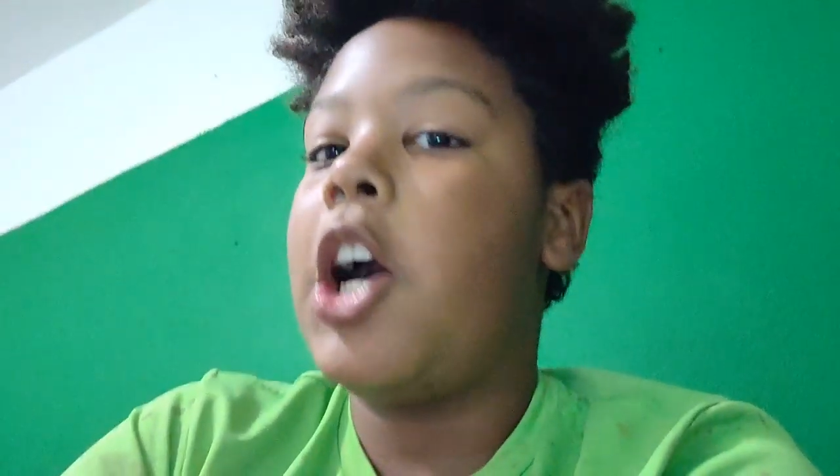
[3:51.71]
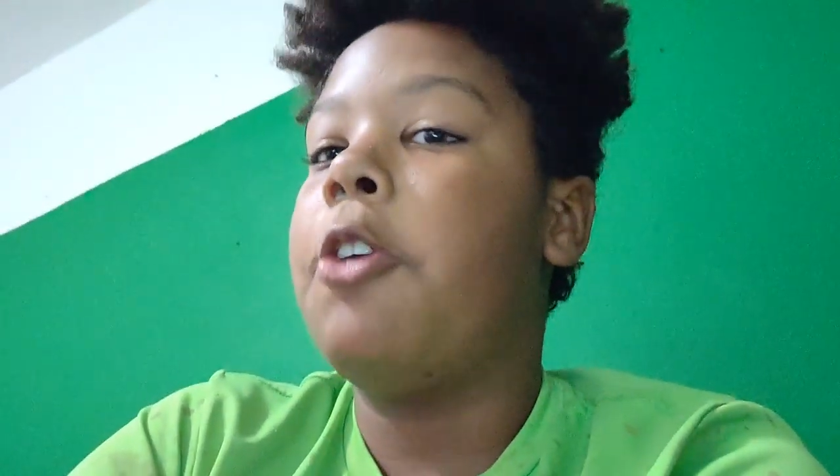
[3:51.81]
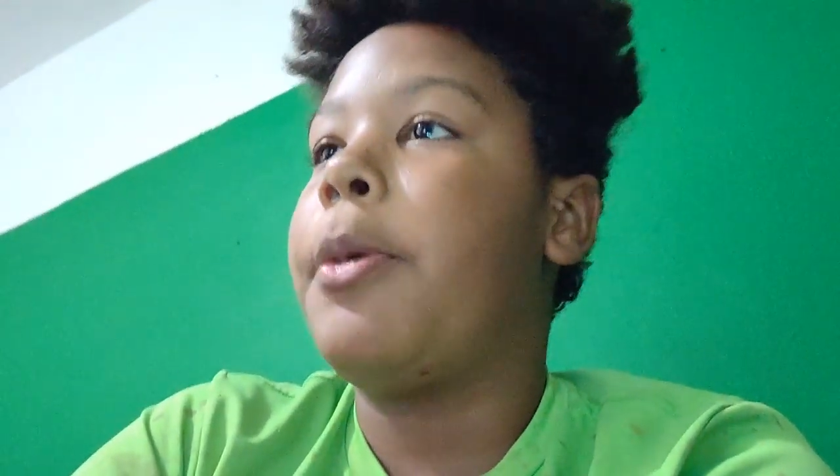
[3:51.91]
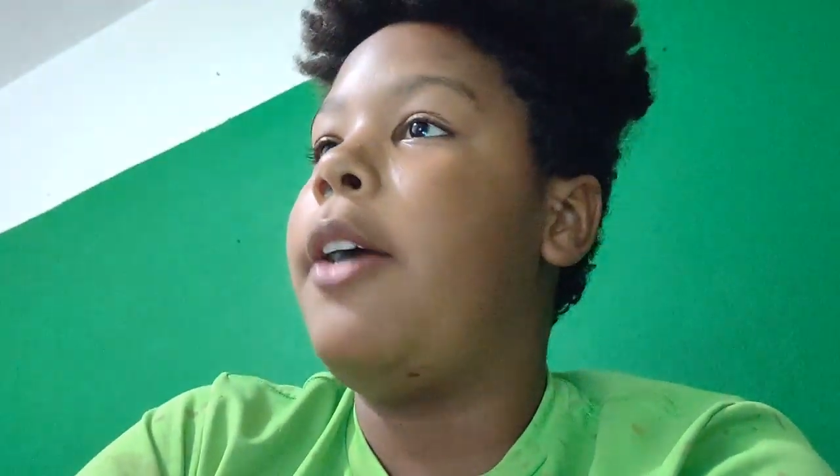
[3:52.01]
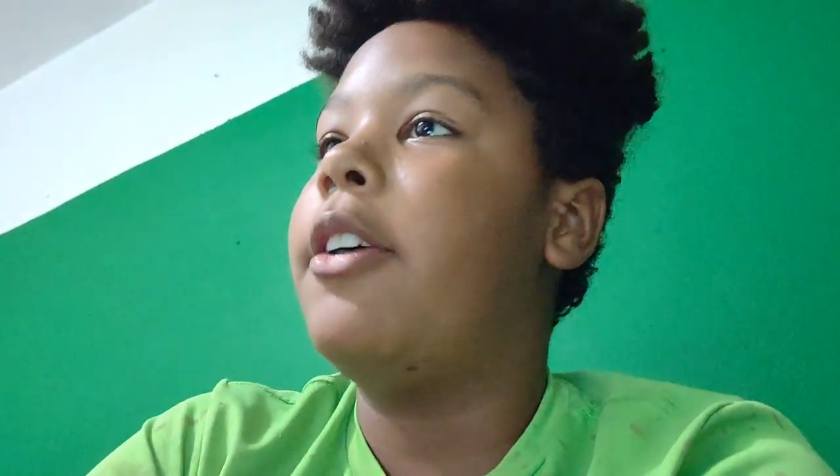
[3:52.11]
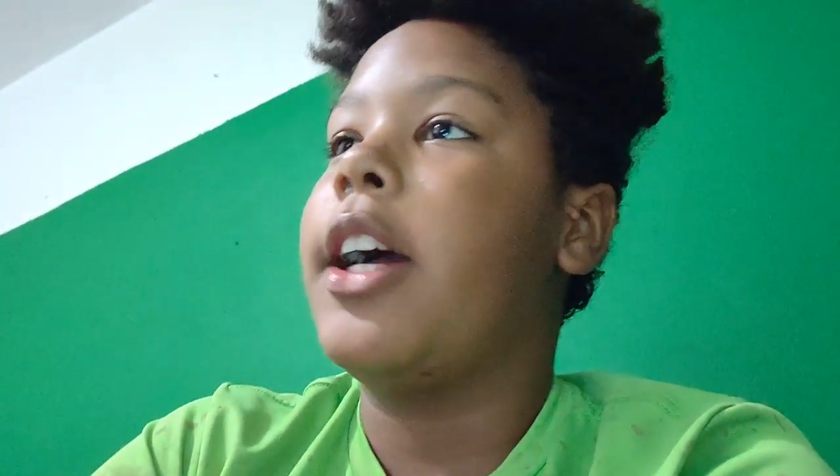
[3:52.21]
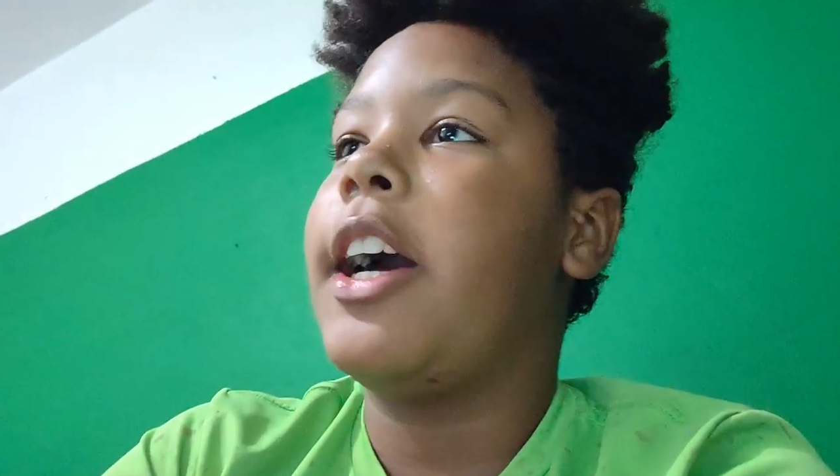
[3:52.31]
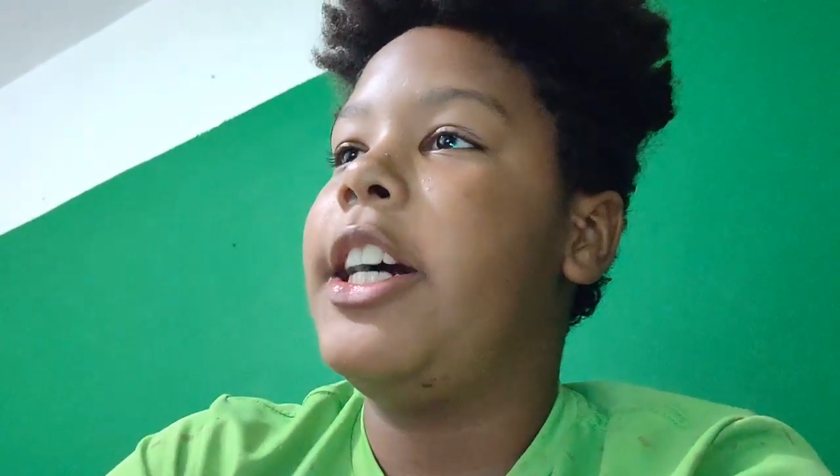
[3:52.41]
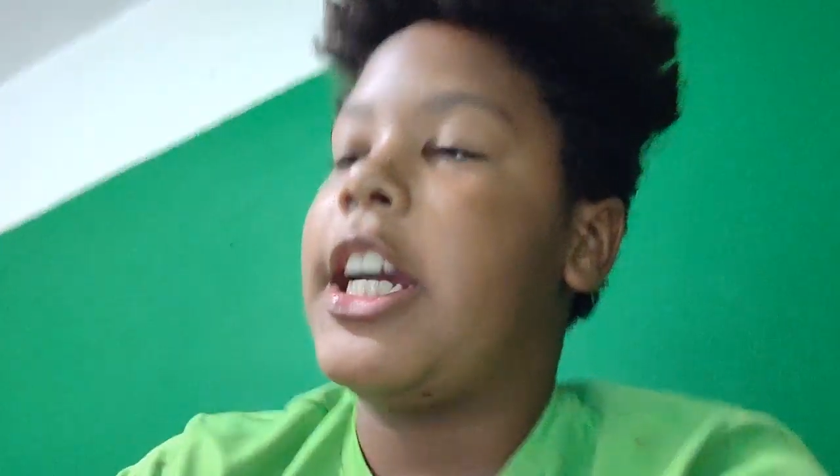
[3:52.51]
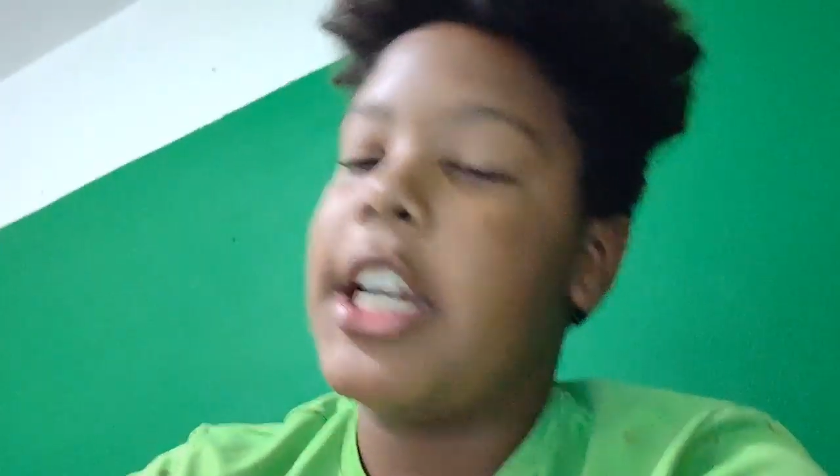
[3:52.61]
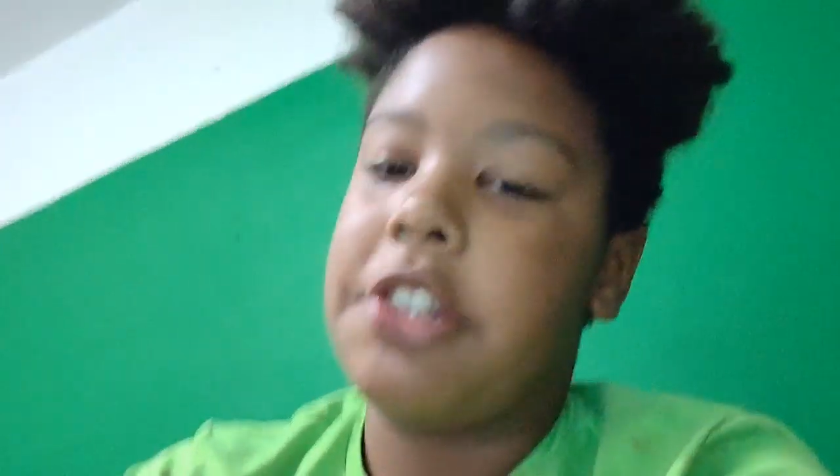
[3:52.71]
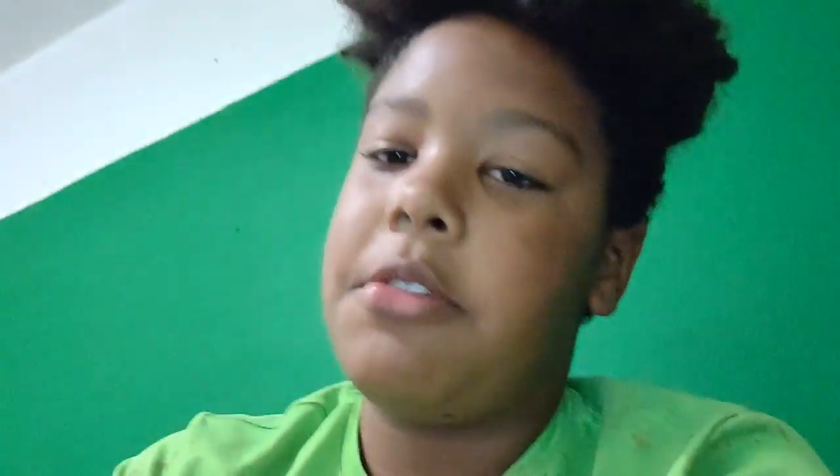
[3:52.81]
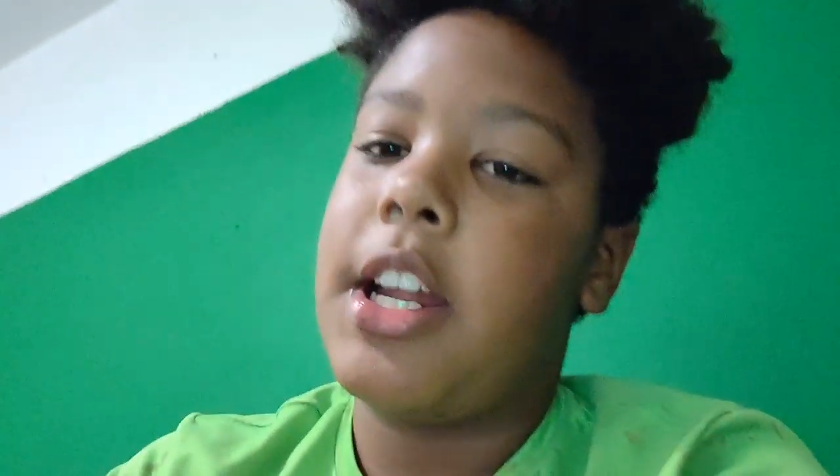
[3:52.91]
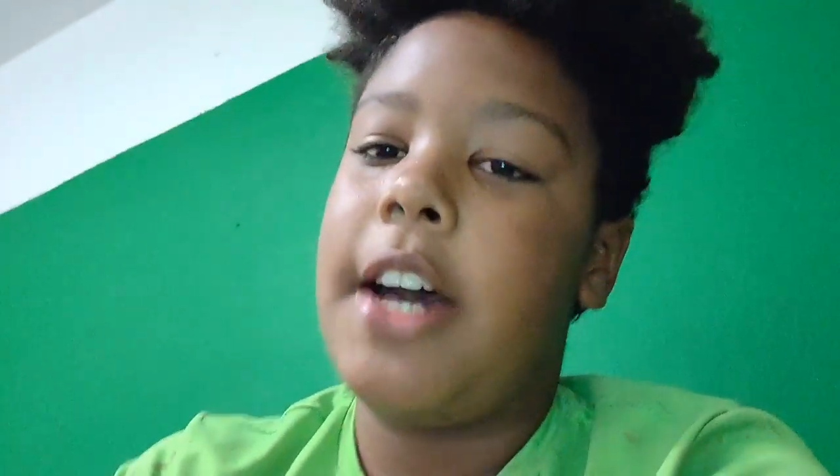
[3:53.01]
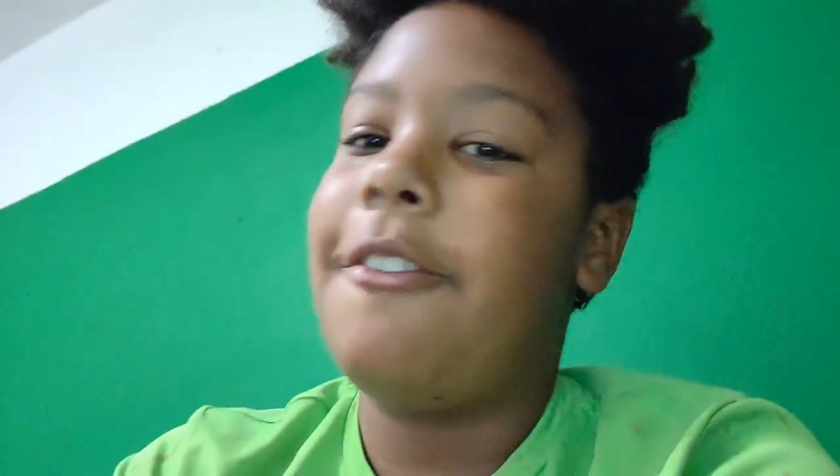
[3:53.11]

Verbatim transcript: I hope I want. I, I just want.